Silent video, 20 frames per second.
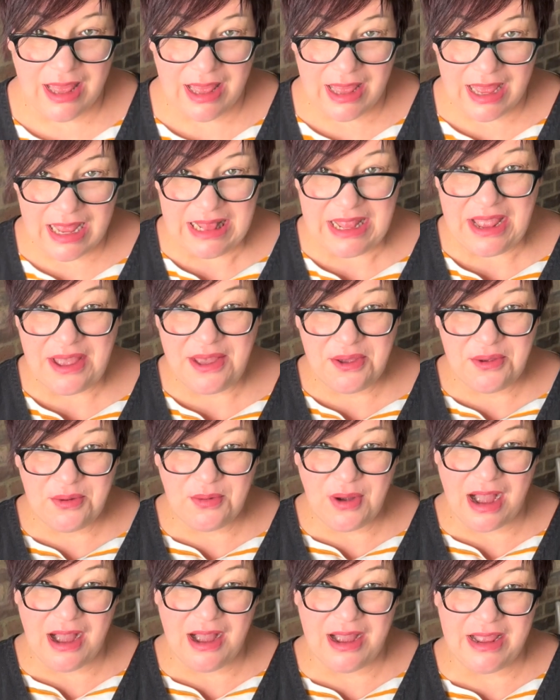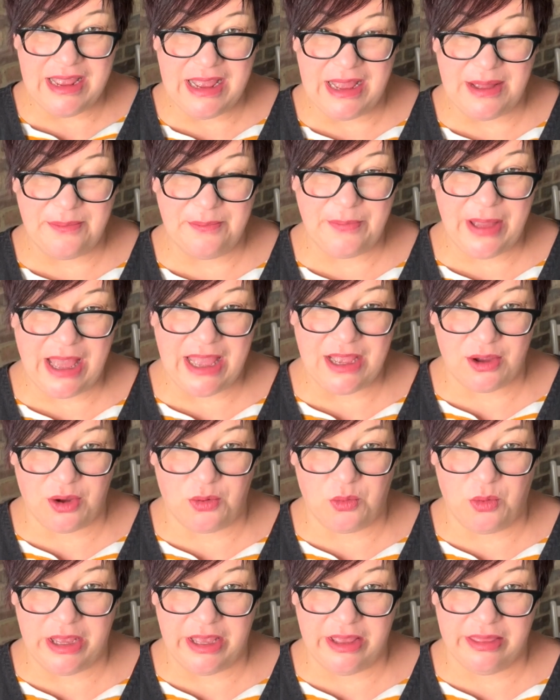Hello, I am back
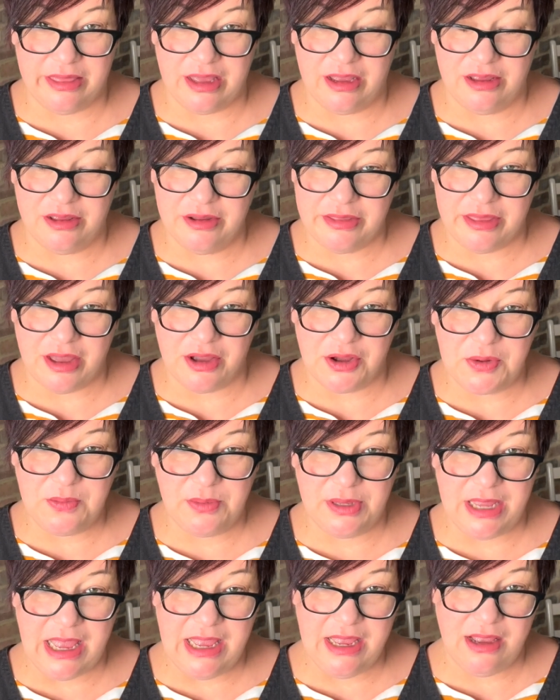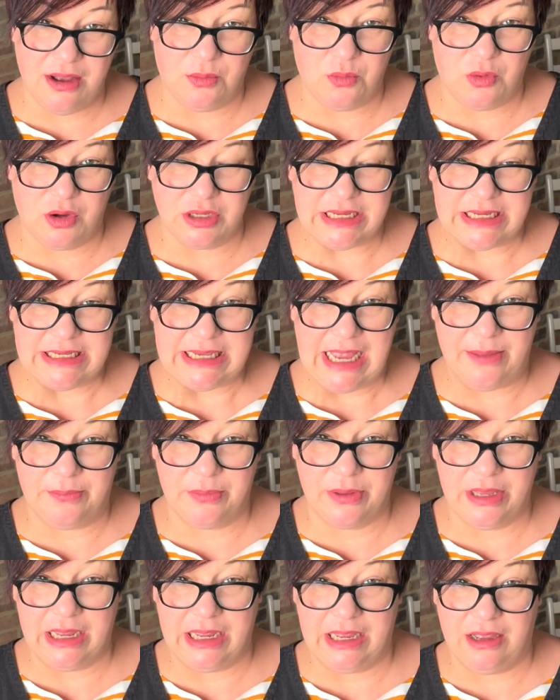with another update on what is
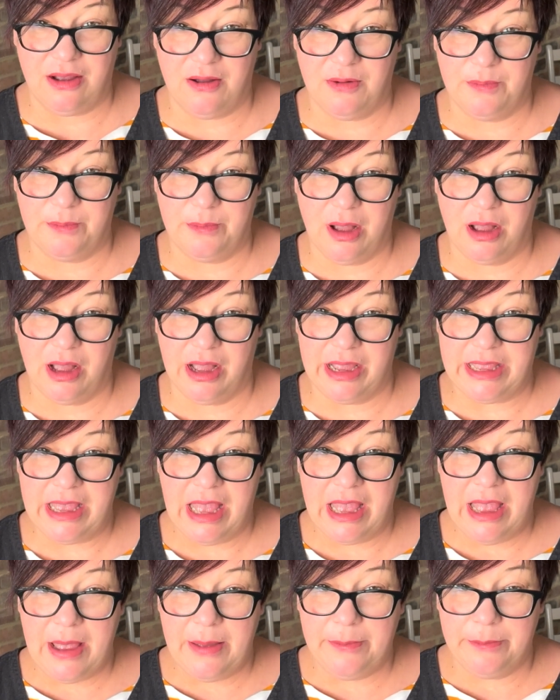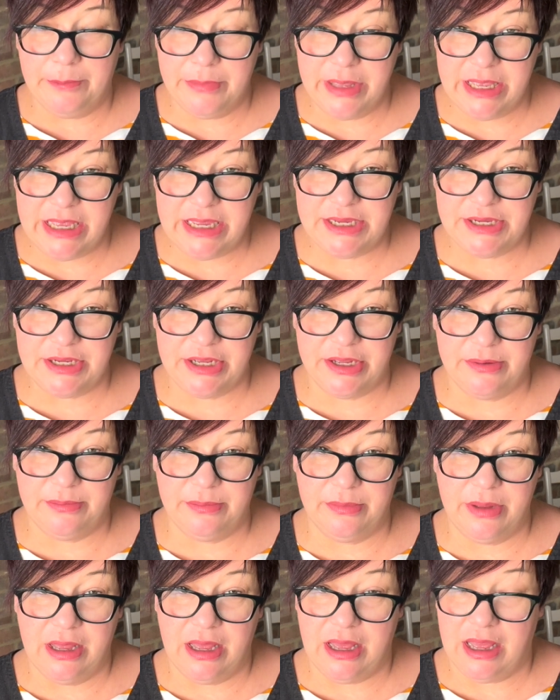happening on my
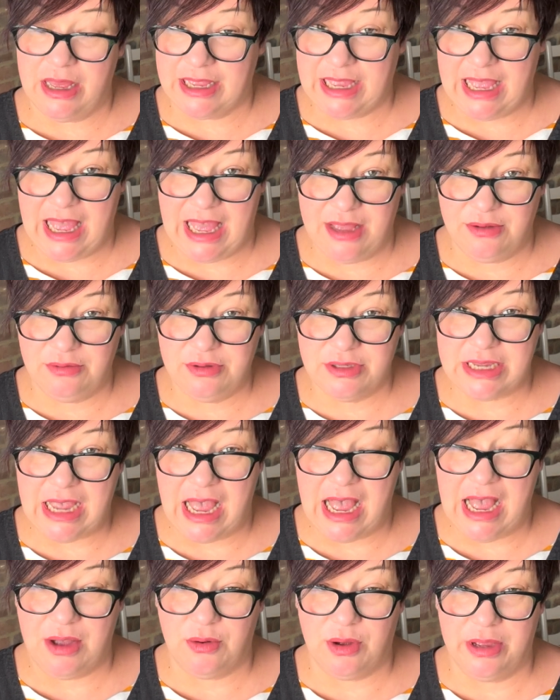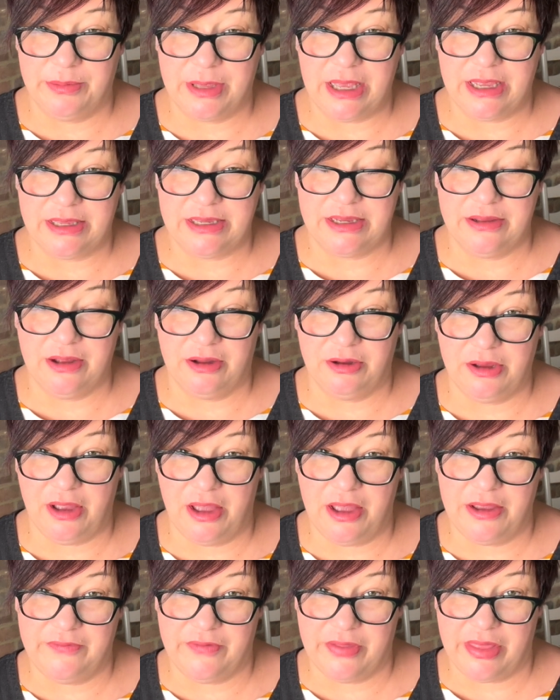Medium account, how I'm getting on
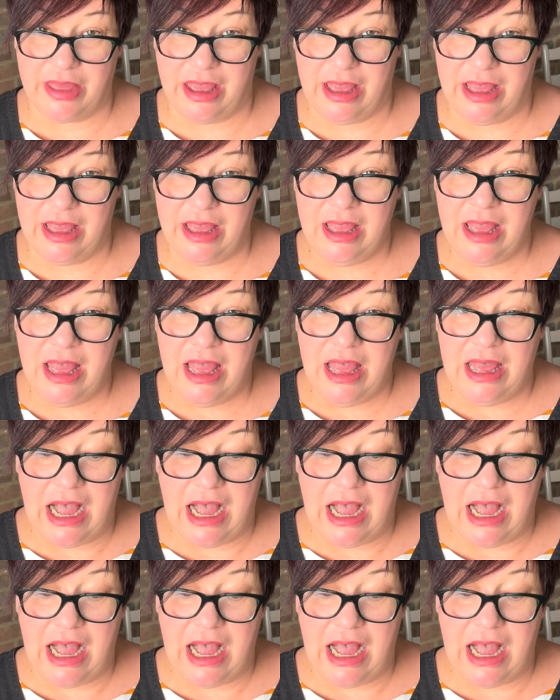over there.